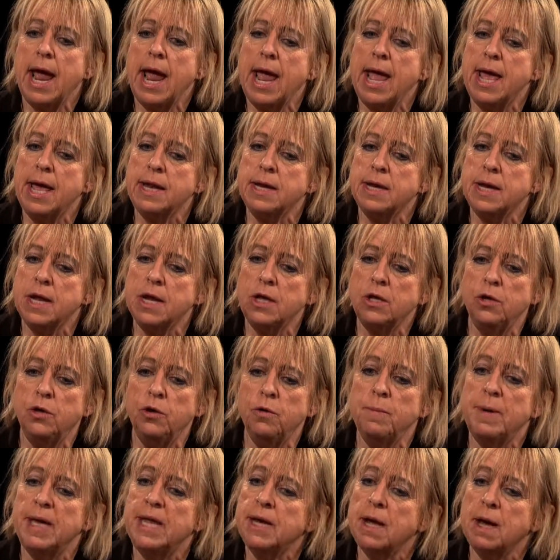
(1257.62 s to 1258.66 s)
And
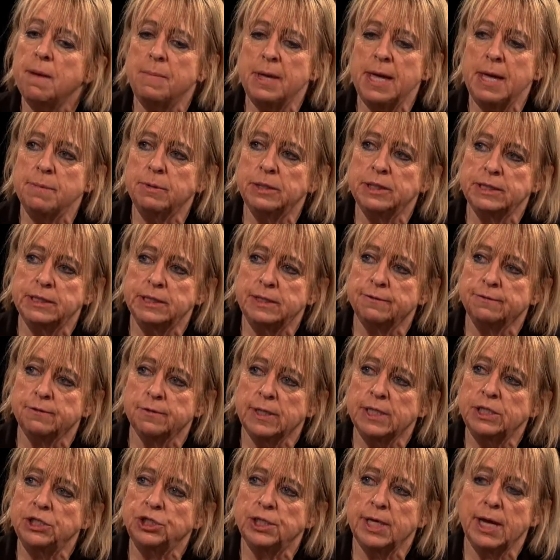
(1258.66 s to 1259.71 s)
you may not be able to
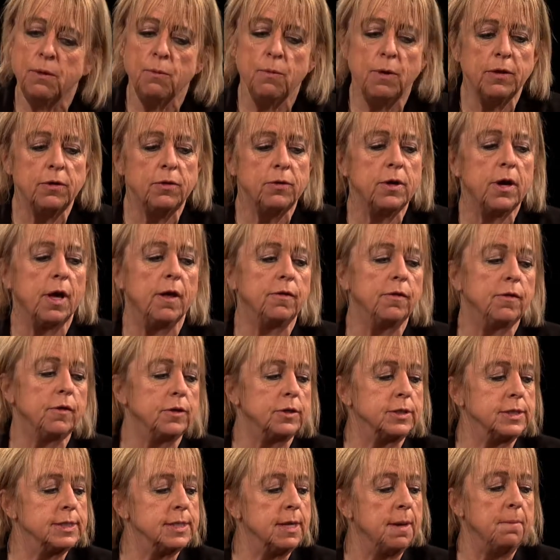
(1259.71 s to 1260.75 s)
differentiate whether or not
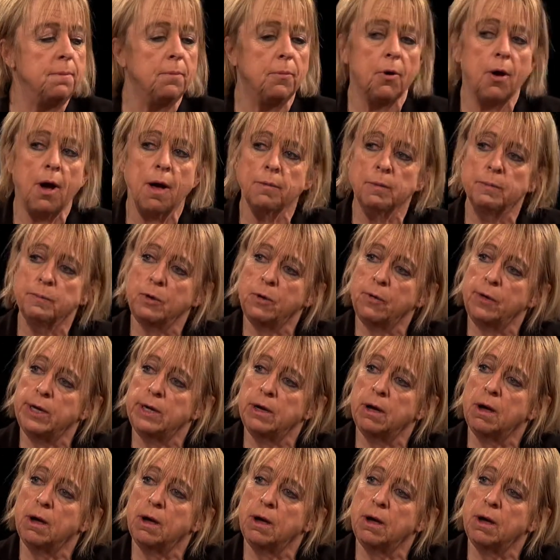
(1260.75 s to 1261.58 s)
there's some problem going